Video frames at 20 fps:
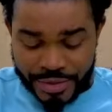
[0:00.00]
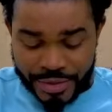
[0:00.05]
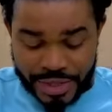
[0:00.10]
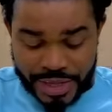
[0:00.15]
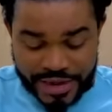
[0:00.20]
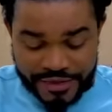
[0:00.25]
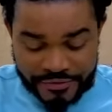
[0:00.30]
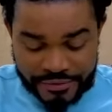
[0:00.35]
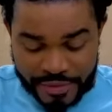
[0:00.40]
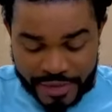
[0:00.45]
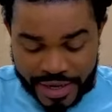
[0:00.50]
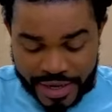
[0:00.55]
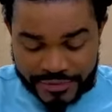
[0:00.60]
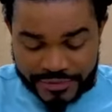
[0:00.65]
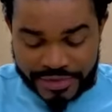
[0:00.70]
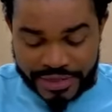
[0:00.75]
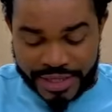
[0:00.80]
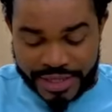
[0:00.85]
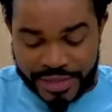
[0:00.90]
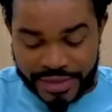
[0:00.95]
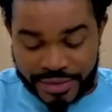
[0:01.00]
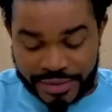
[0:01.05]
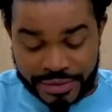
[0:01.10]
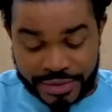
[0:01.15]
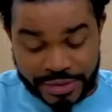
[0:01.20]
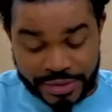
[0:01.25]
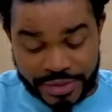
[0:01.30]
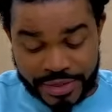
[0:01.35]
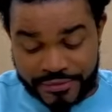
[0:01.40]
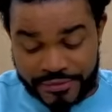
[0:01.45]
Your life may have
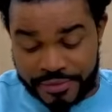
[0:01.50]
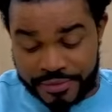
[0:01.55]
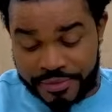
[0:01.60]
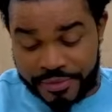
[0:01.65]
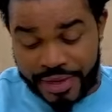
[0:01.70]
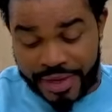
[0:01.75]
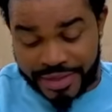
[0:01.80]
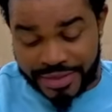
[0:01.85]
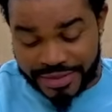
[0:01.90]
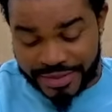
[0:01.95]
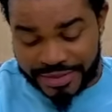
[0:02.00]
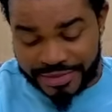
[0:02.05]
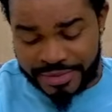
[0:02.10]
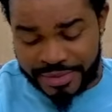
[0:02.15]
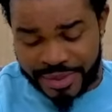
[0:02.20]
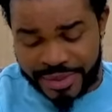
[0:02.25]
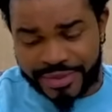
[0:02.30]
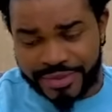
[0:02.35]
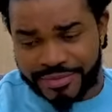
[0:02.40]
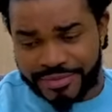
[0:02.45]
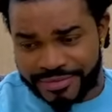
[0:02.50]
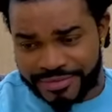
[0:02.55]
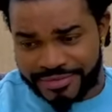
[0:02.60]
been parts, but